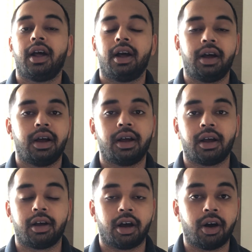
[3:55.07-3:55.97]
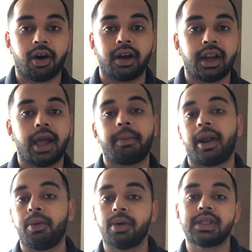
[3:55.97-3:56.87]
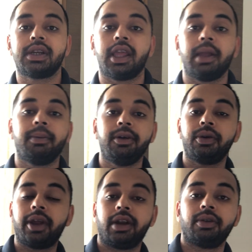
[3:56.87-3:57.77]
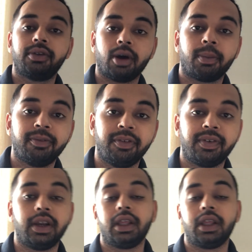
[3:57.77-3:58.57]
a hot lap and wasn't able to get to the top of the field.